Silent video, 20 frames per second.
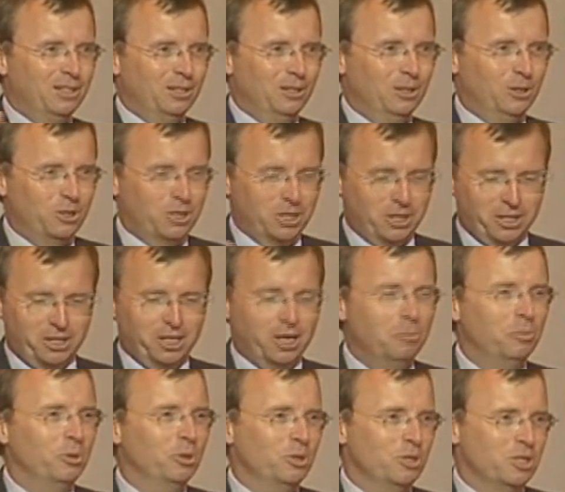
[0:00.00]
looks at the
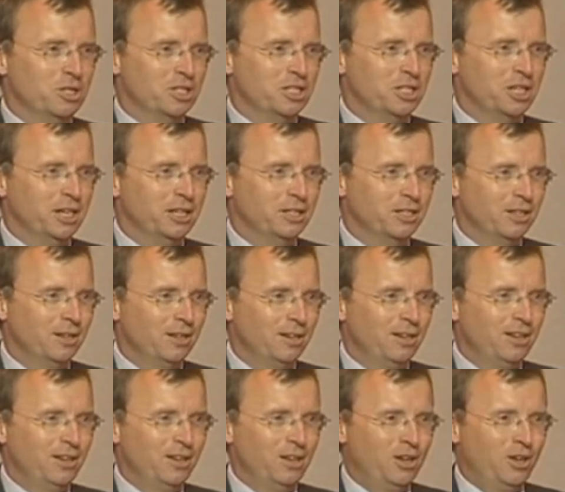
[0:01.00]
numbers and says,
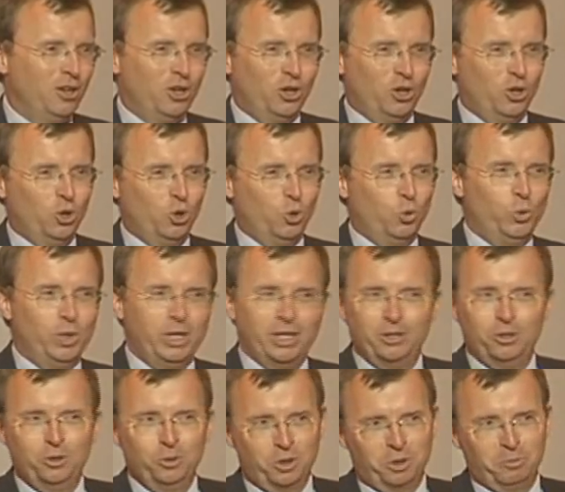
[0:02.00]
we
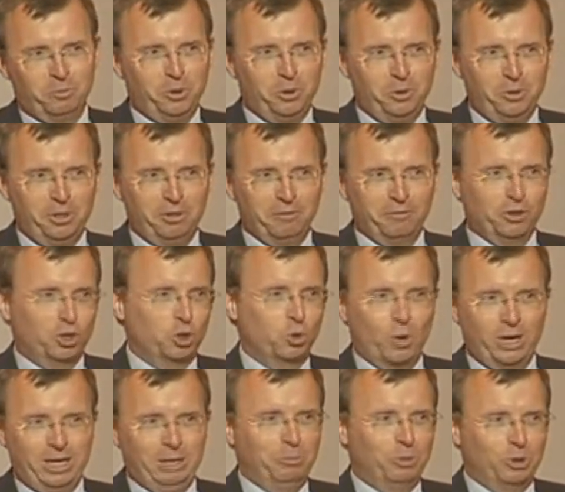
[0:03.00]
can do computing for
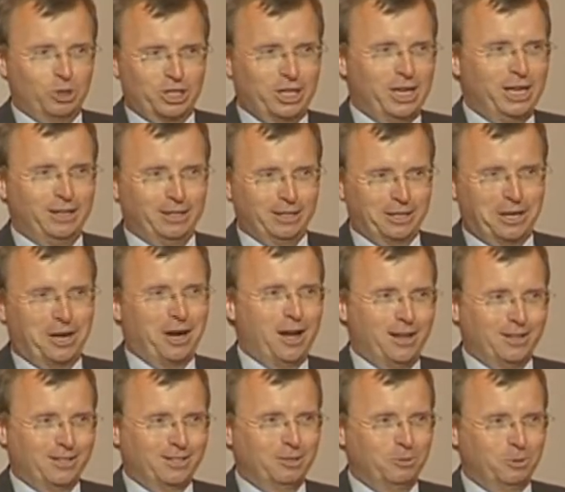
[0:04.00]
20% the
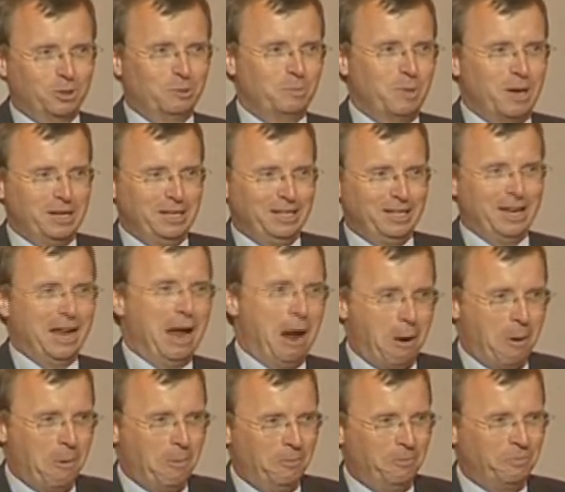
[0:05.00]
cost that we're spending
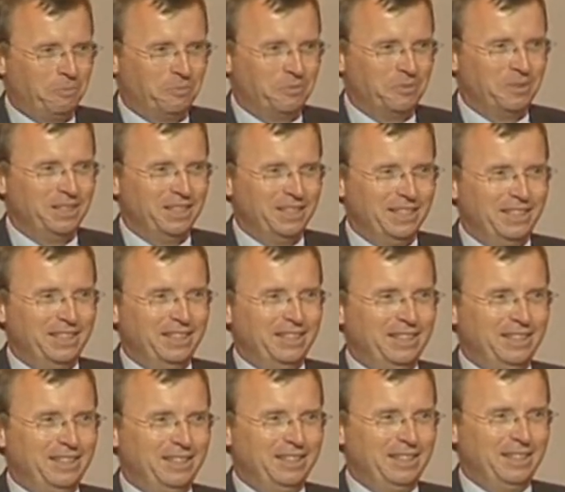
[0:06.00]
now.
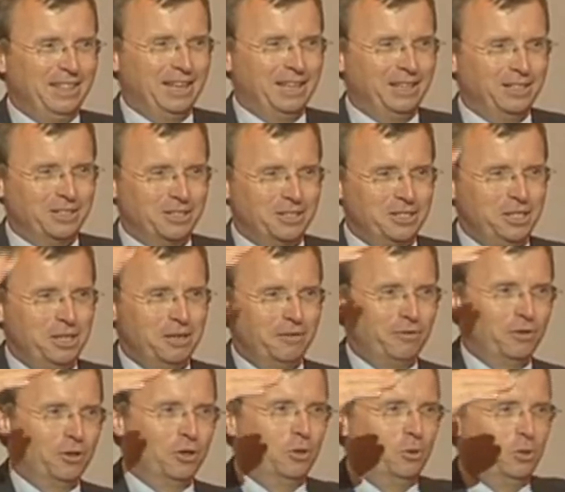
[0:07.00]
And the
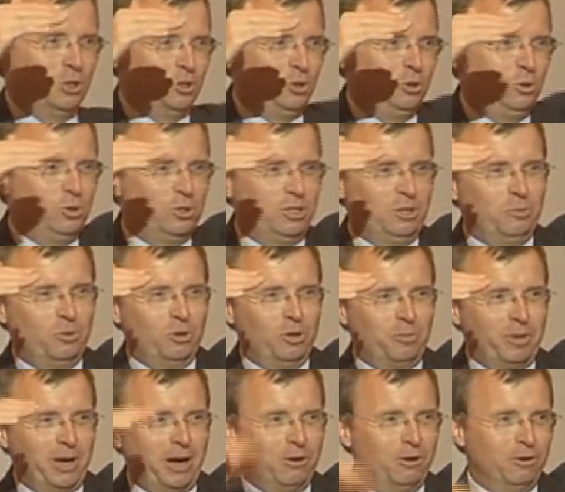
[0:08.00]
CFO is usually
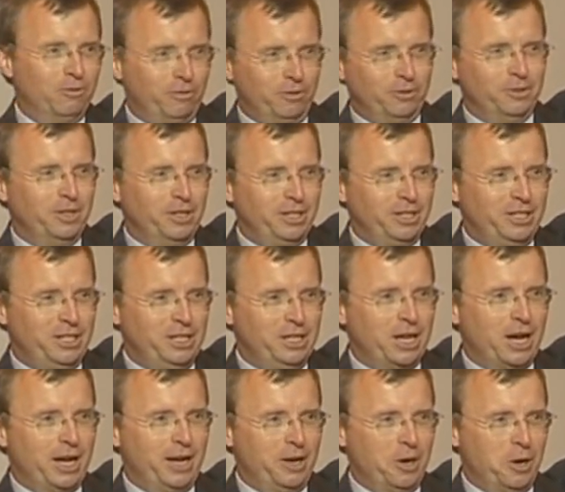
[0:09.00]
more powerful than the
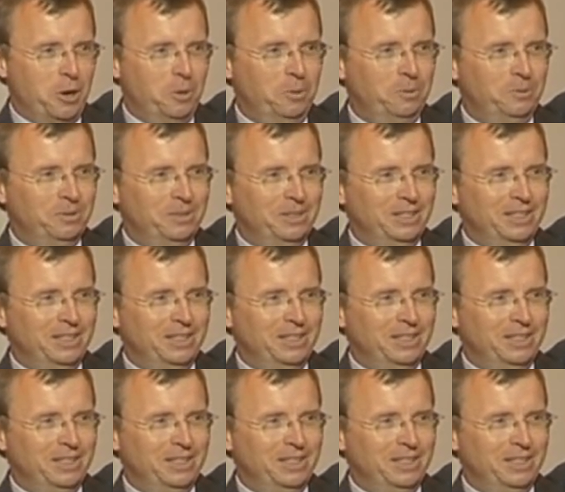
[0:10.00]
CIO.